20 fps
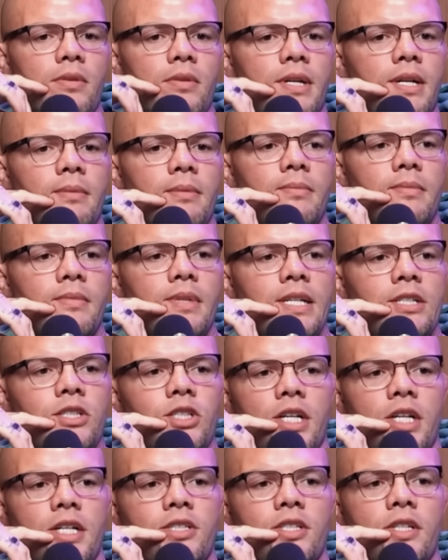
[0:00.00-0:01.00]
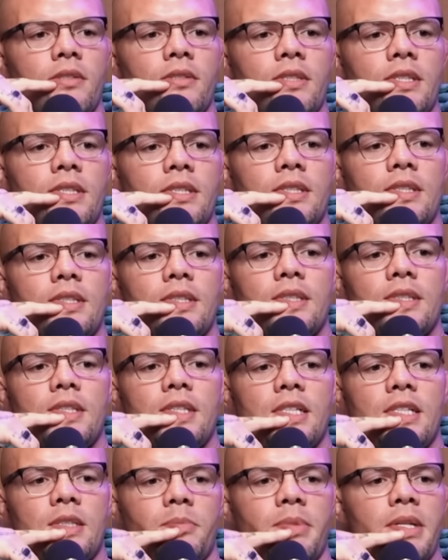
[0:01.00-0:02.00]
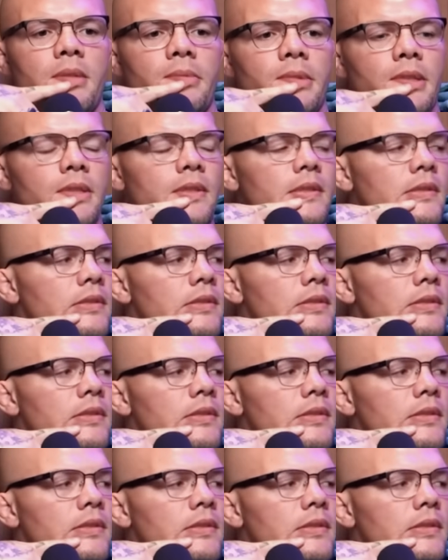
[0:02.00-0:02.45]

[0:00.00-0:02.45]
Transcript: up, and Jon Jones is is beatable.